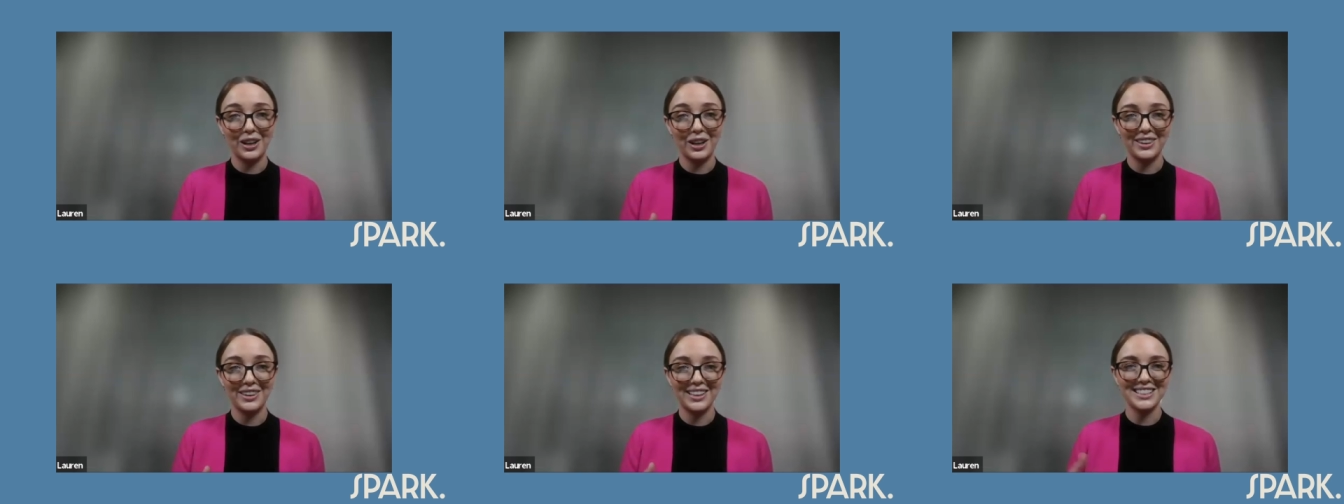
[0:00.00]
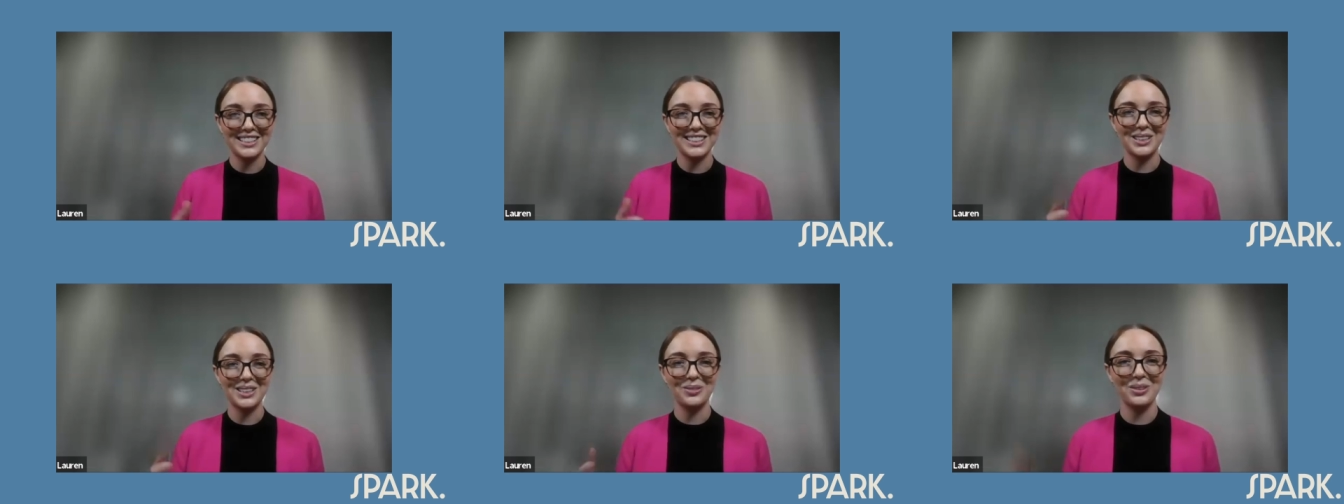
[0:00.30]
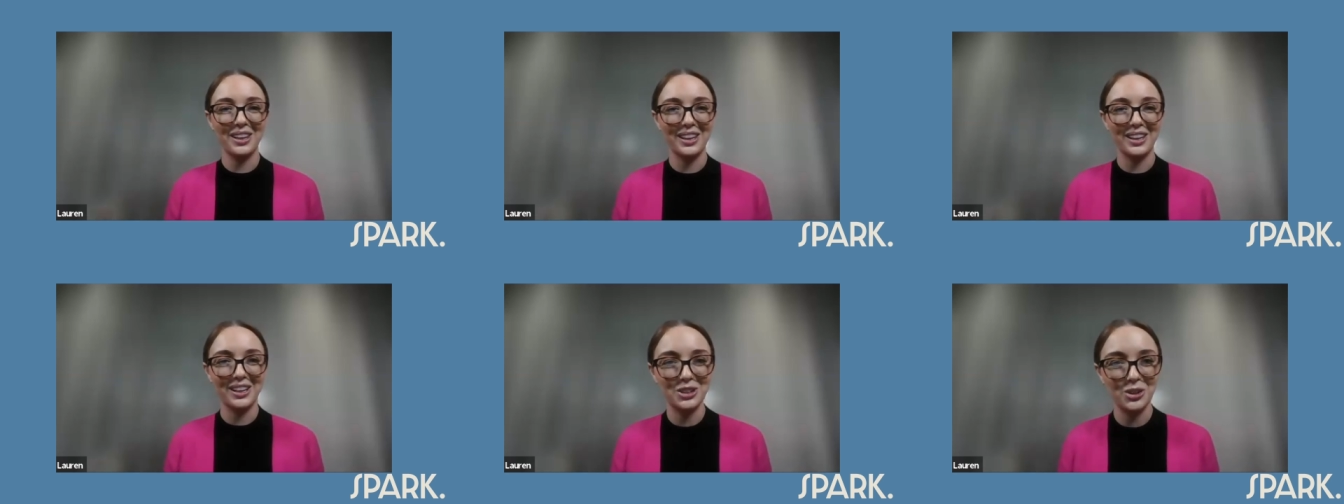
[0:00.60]
and then sell
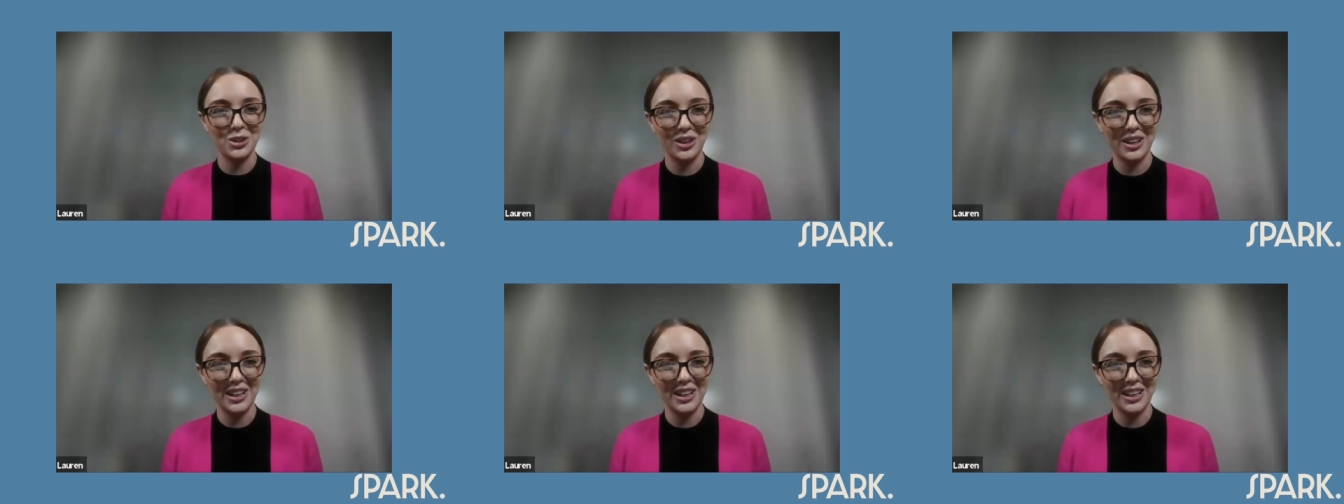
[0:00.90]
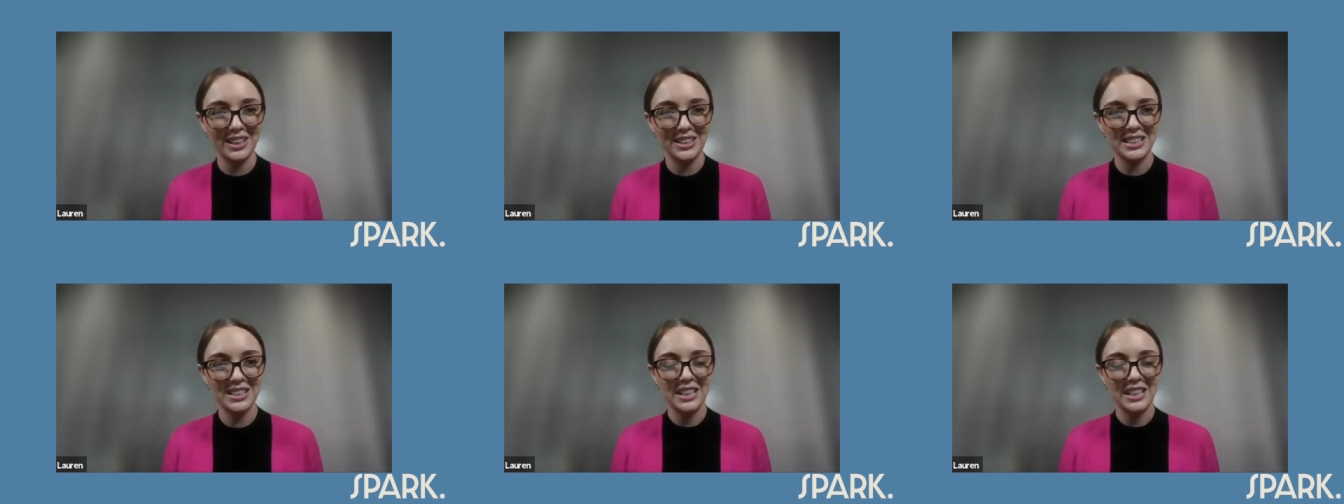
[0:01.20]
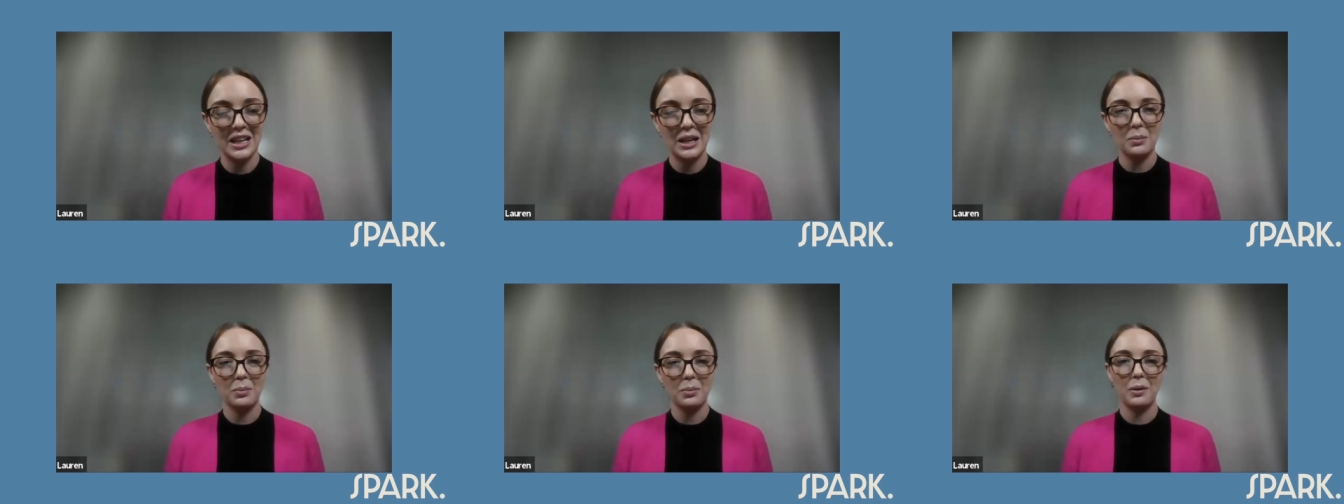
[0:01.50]
electronics.
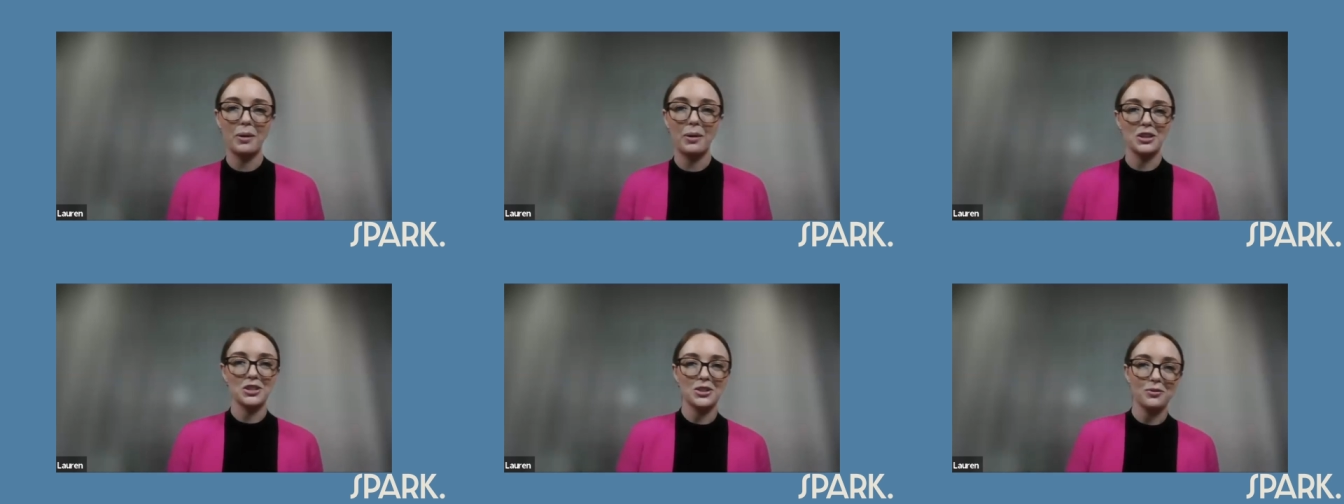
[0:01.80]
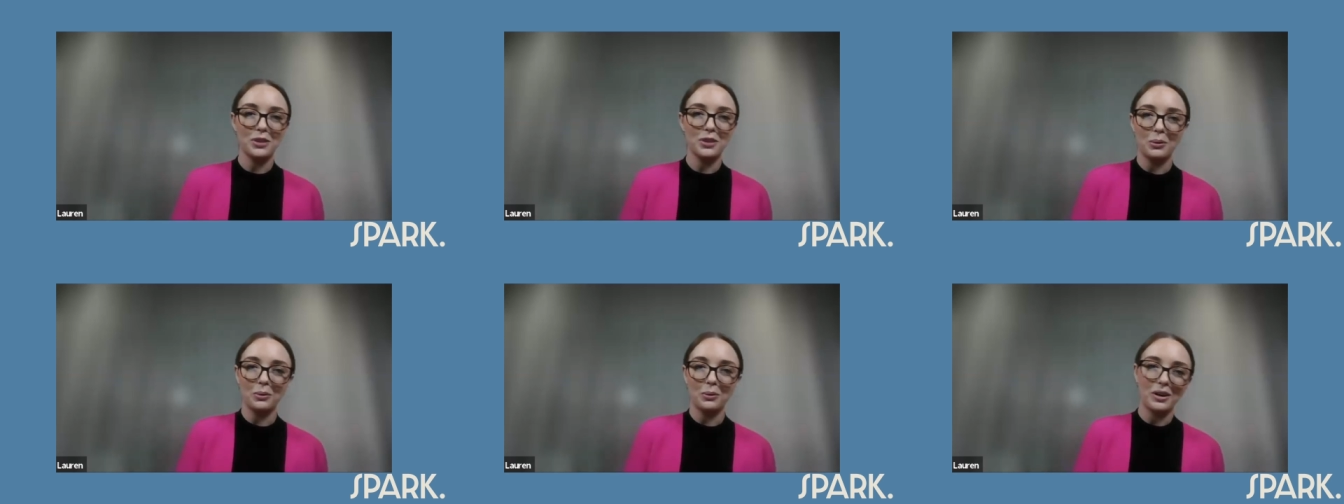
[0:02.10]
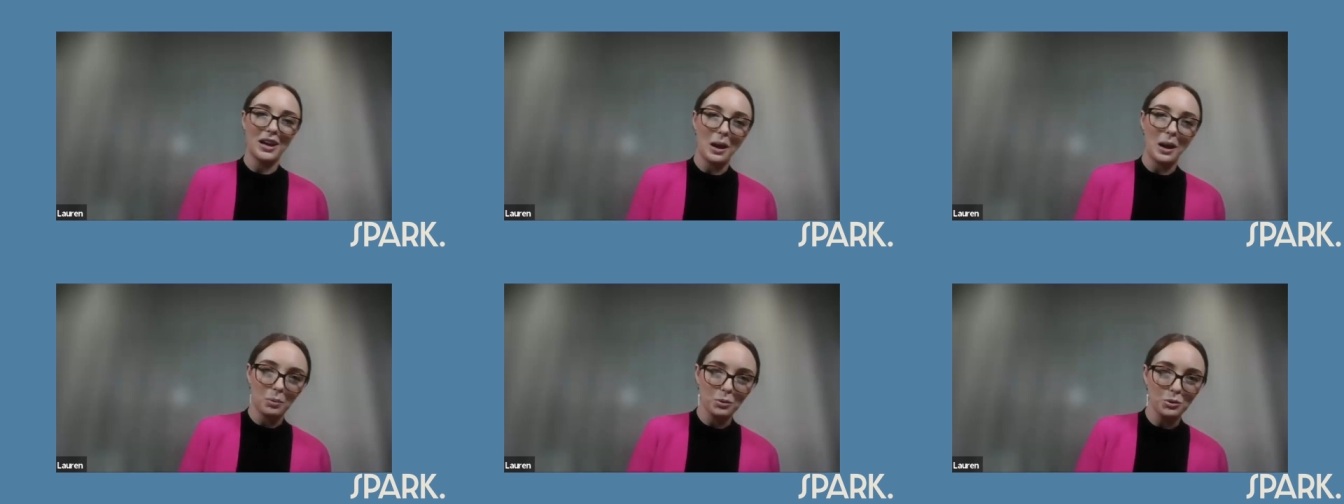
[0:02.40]
But imagine if they were
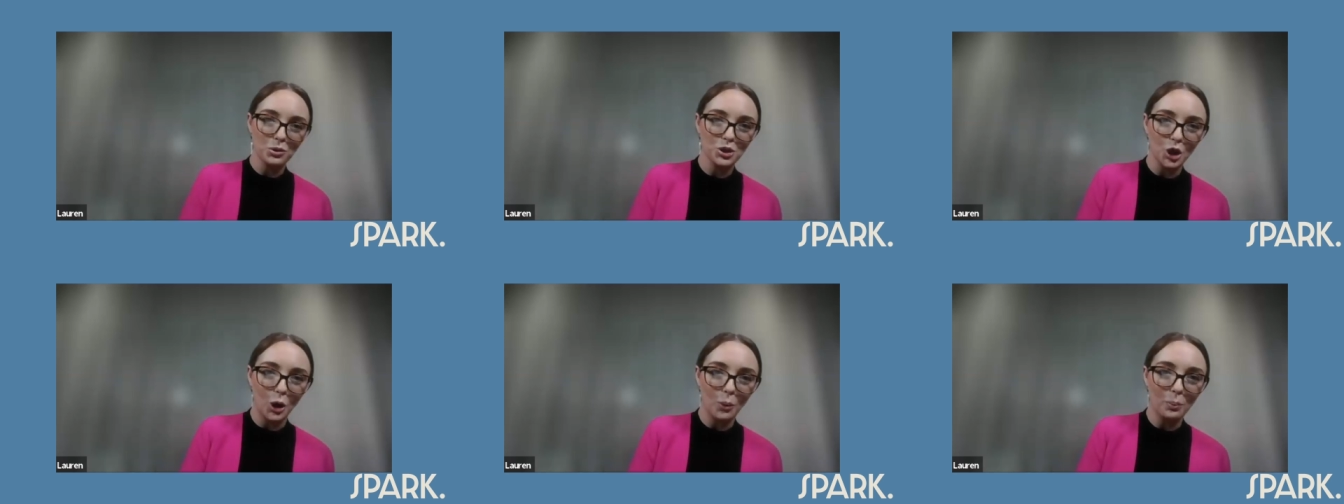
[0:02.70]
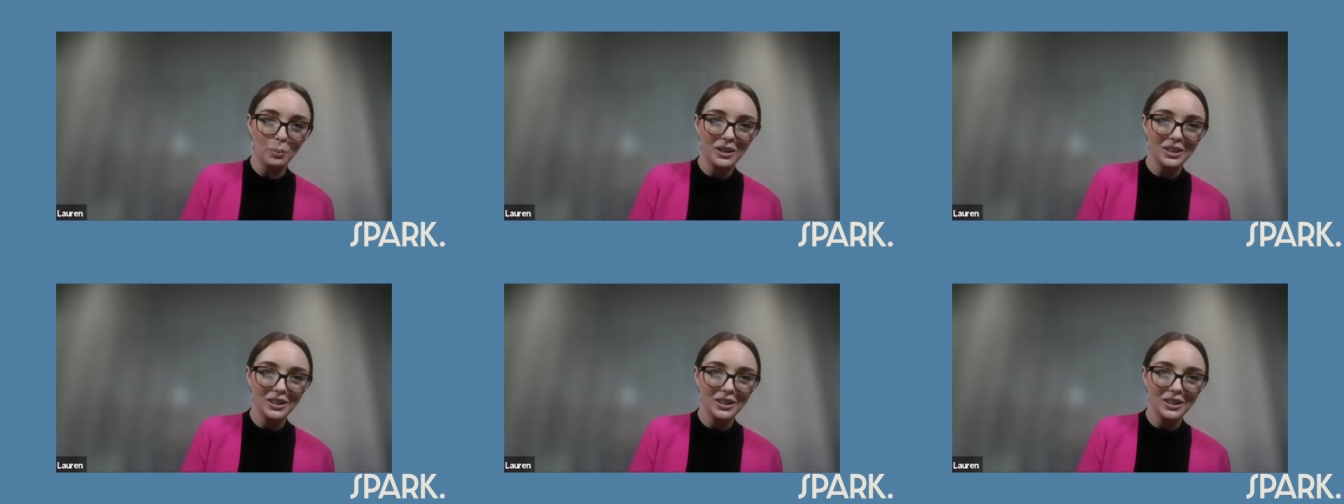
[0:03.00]
an Apple shop,